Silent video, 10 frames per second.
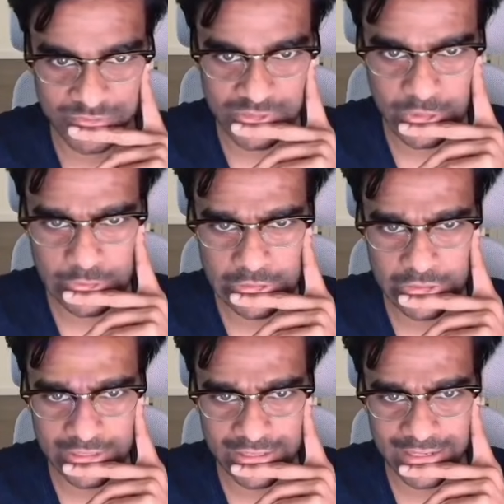So
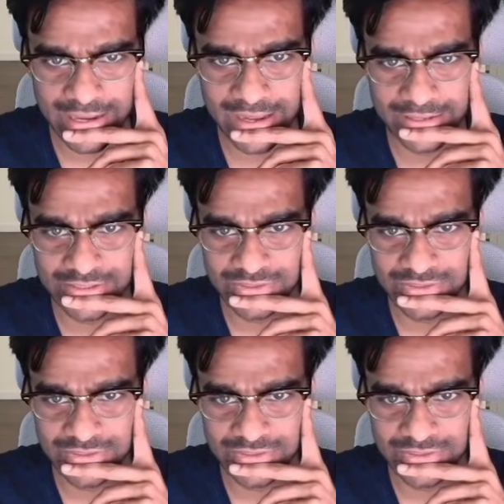looking at it